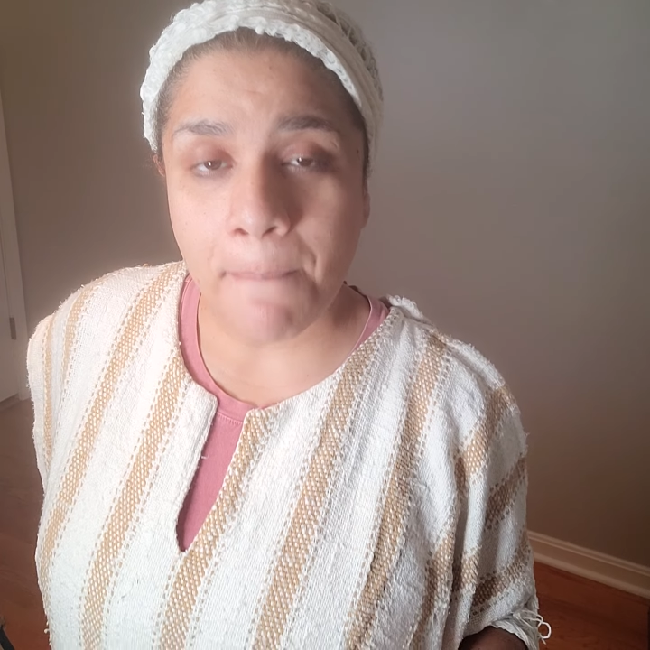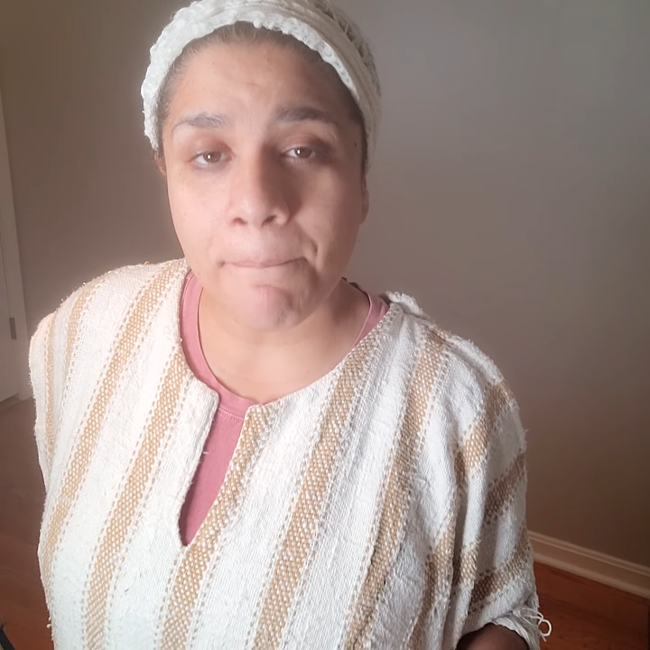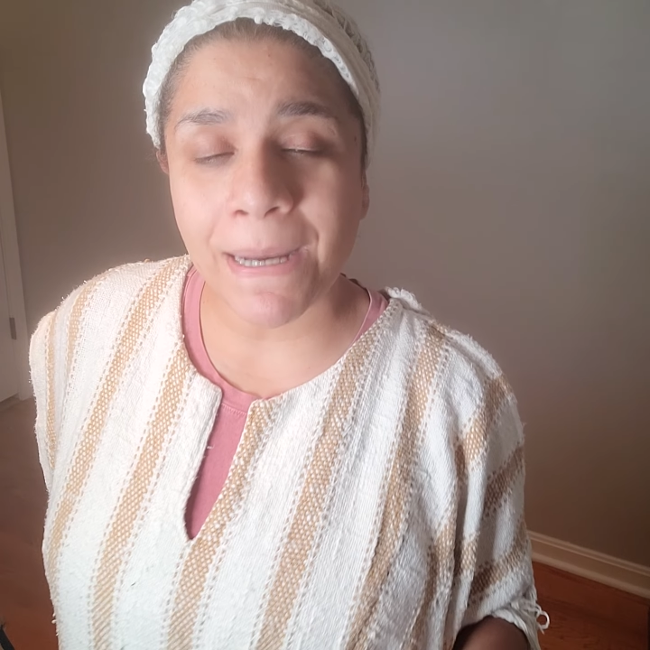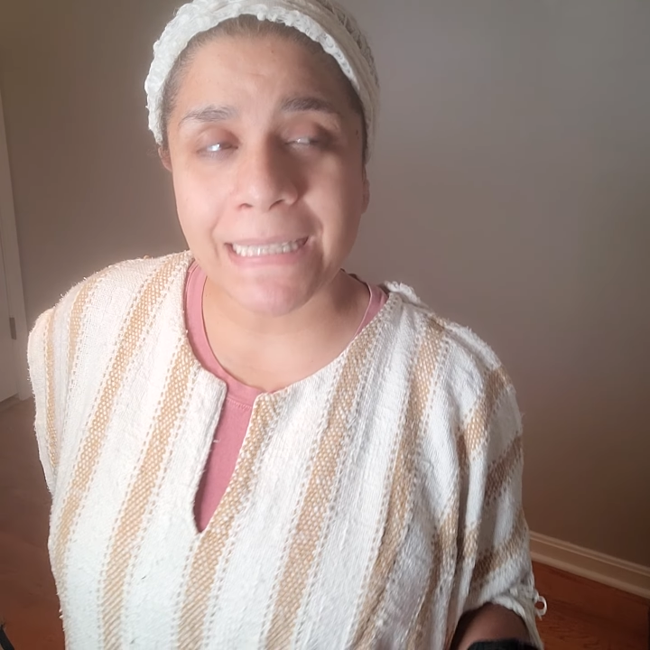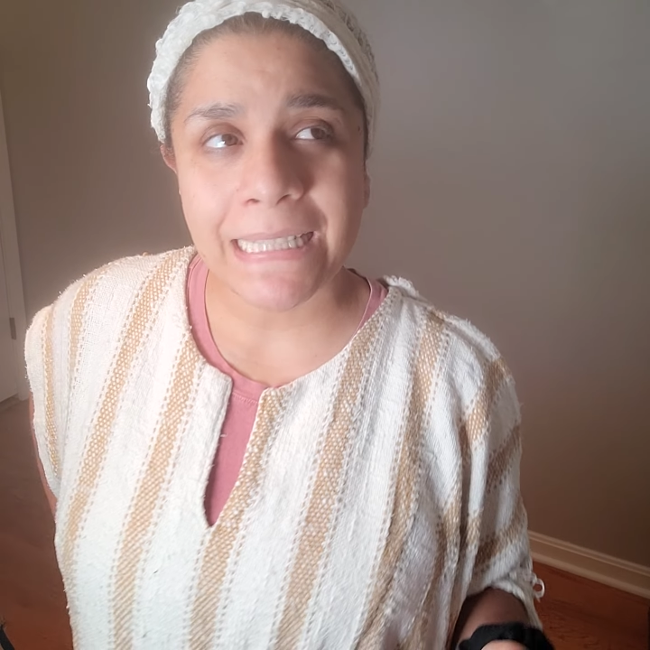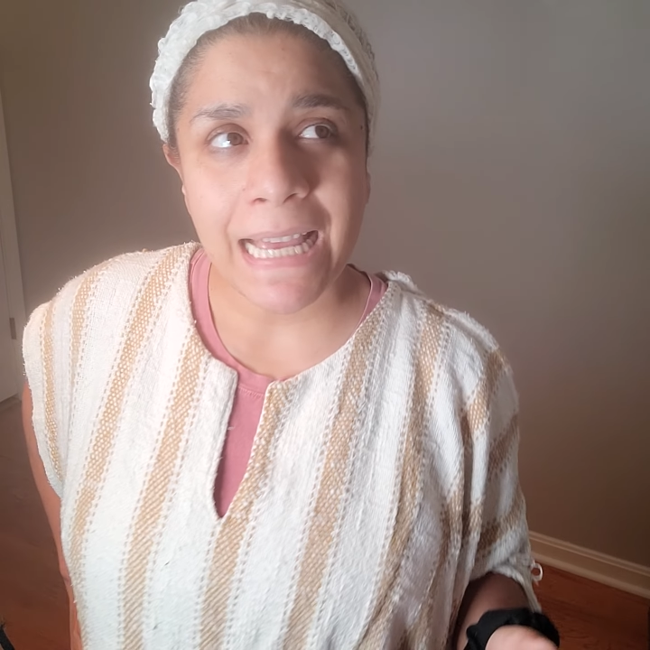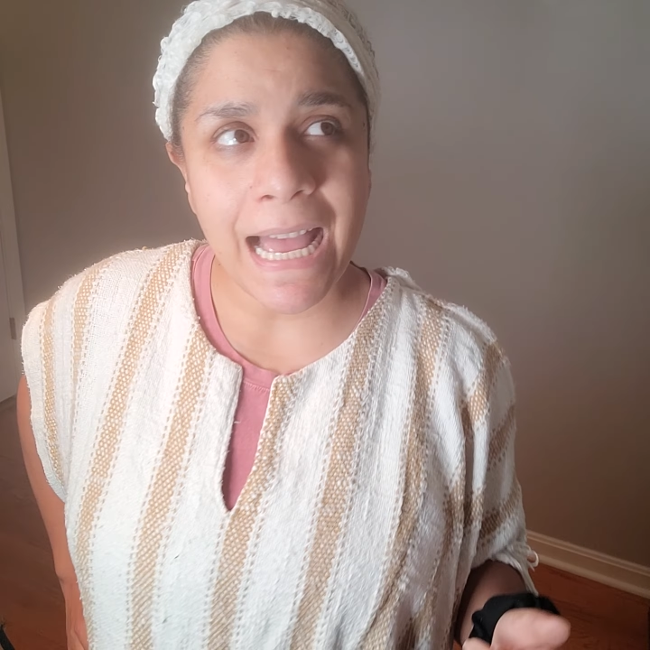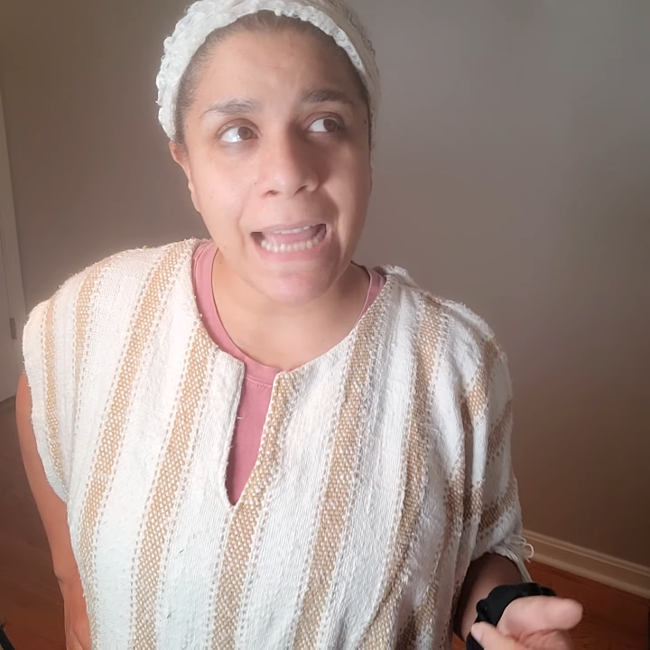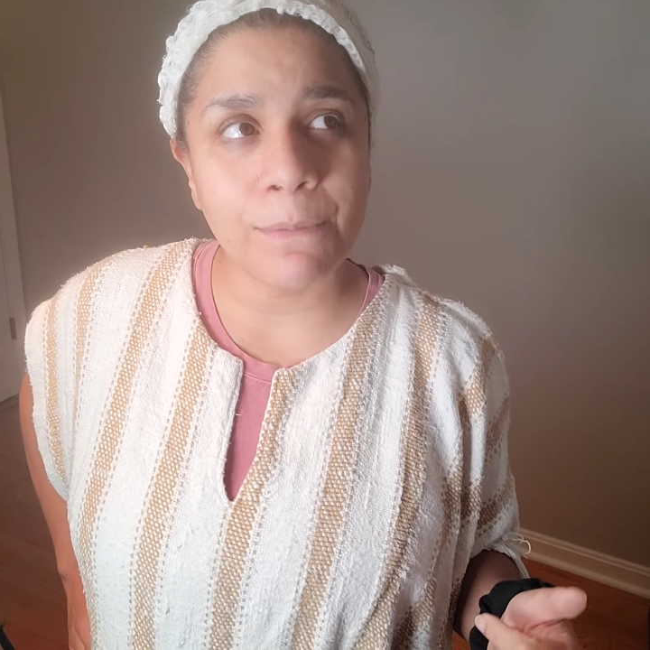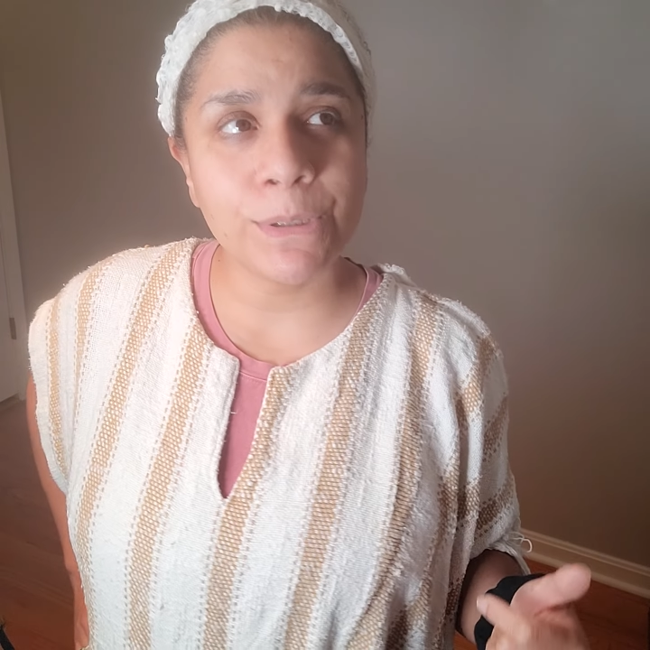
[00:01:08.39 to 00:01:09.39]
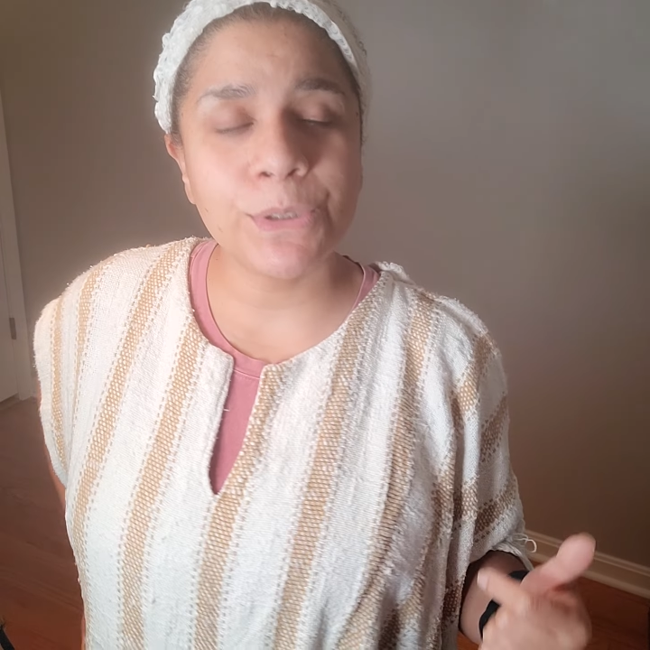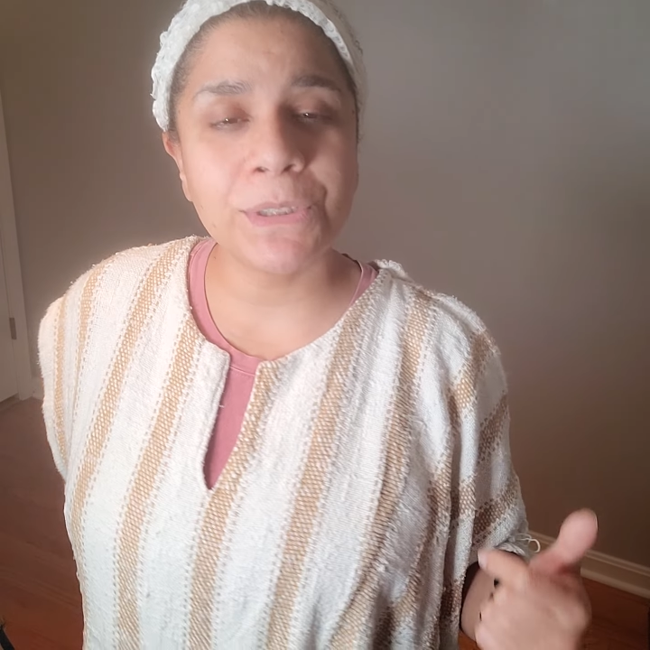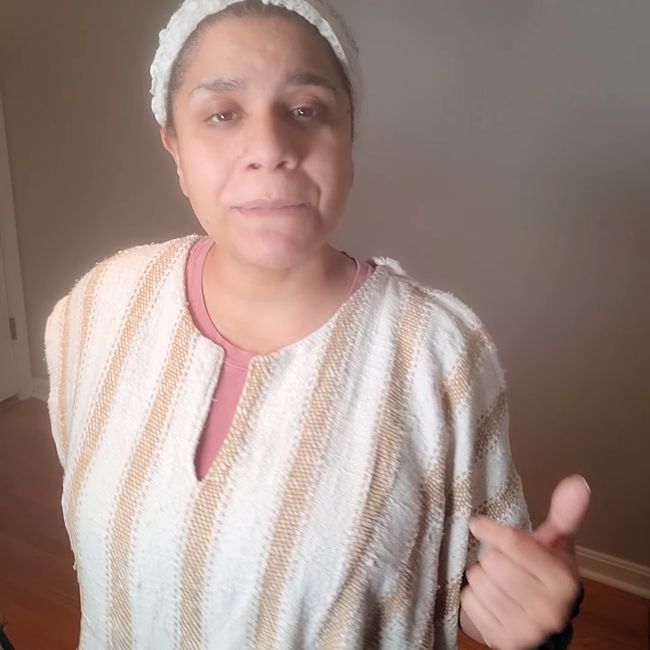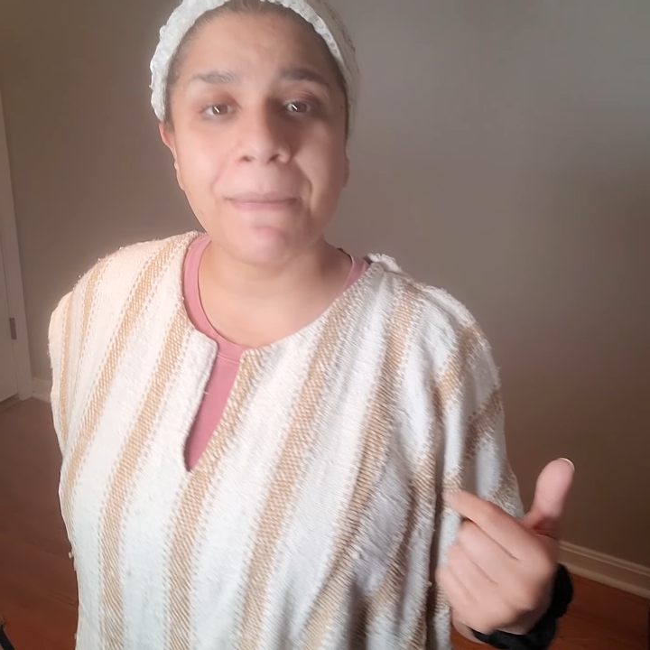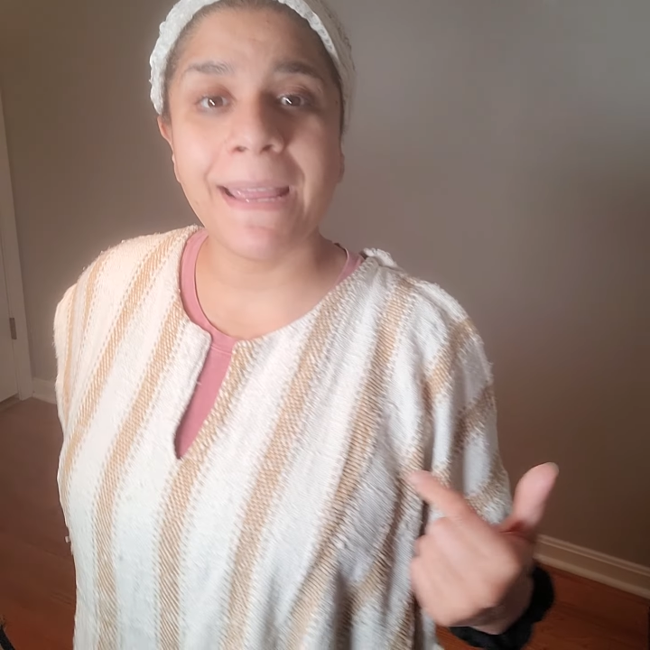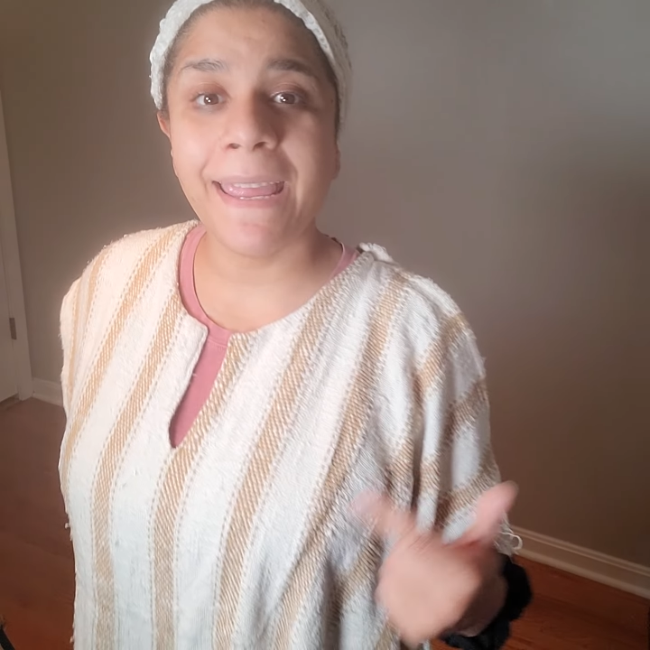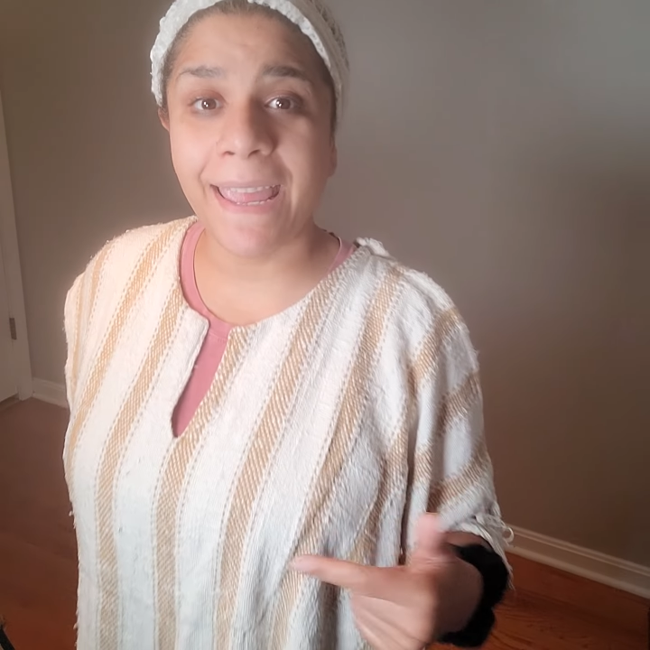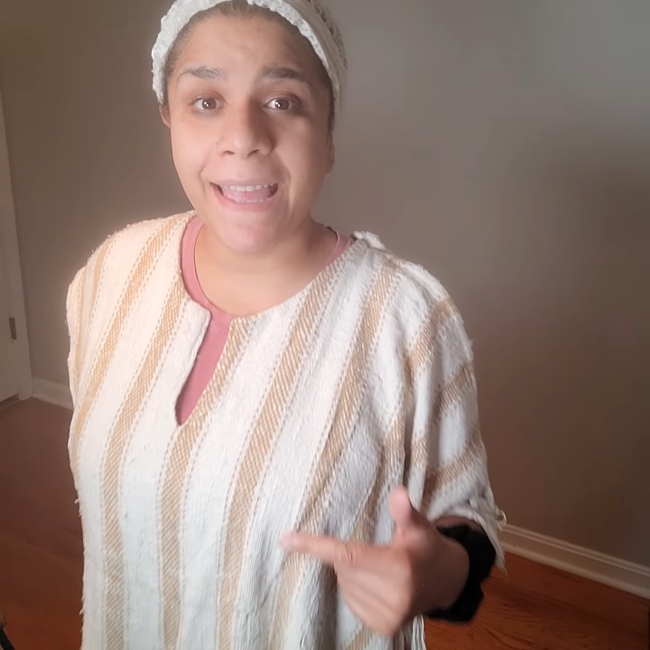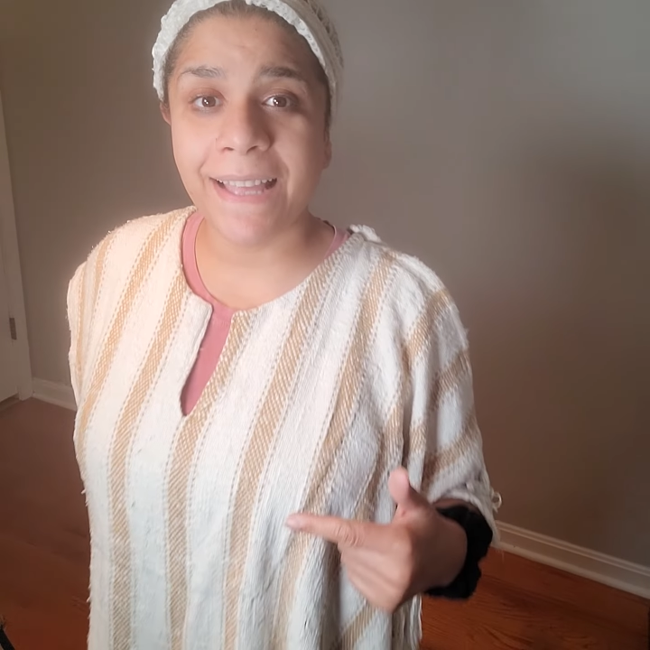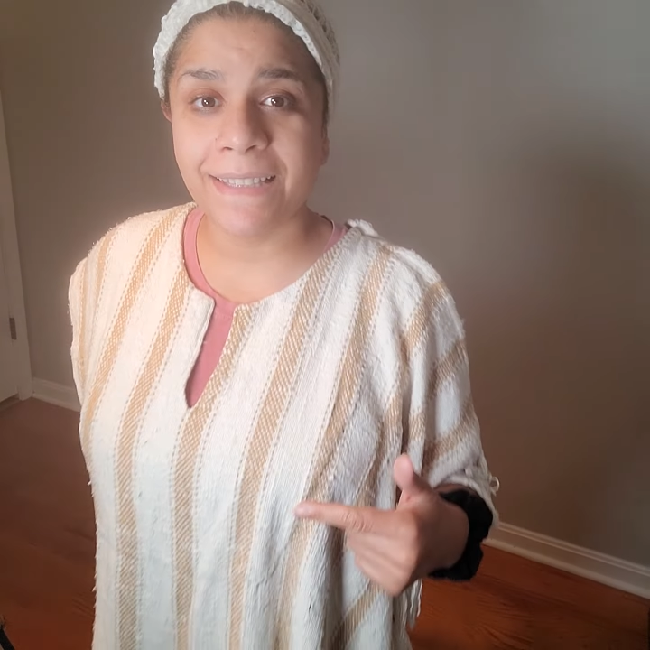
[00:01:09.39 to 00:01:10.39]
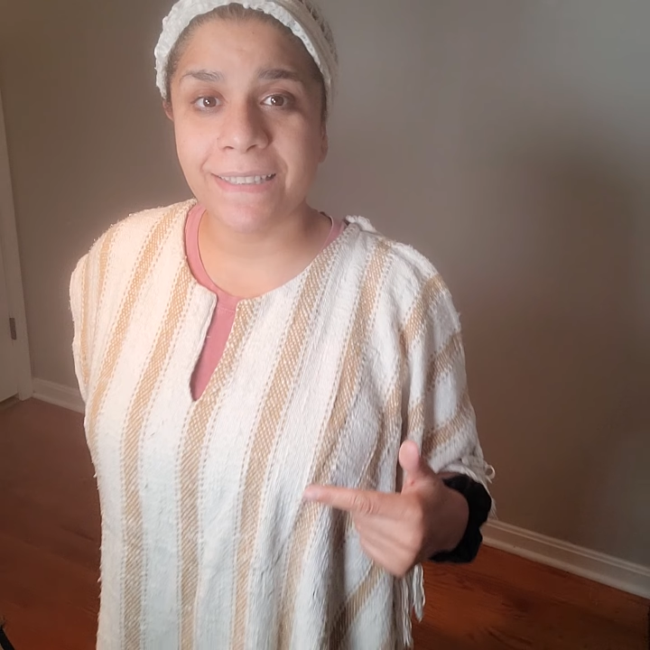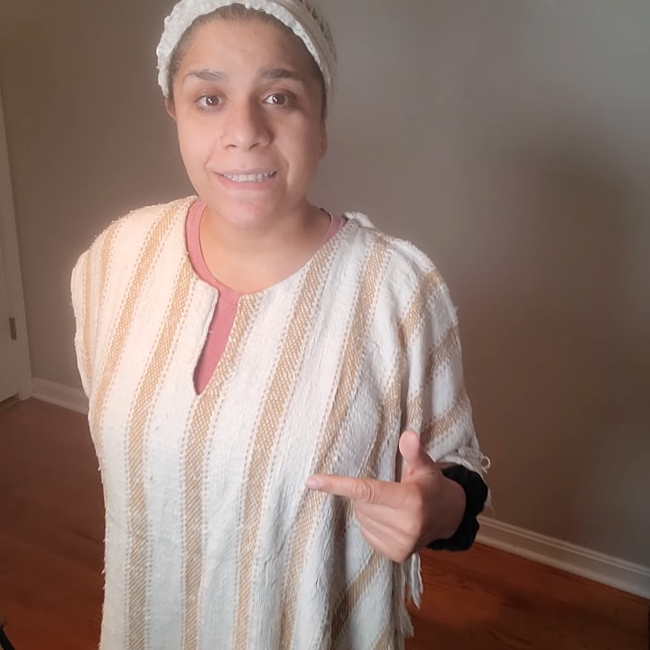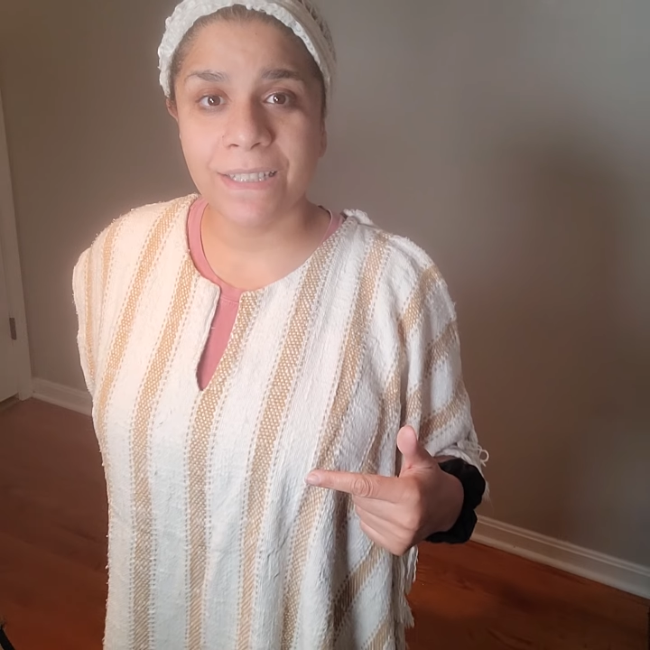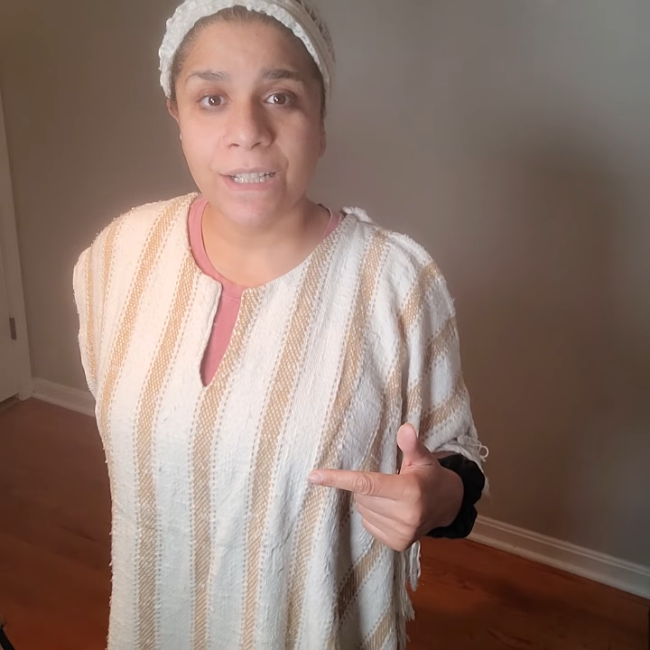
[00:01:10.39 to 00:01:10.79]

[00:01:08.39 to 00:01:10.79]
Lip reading: but I was using my hands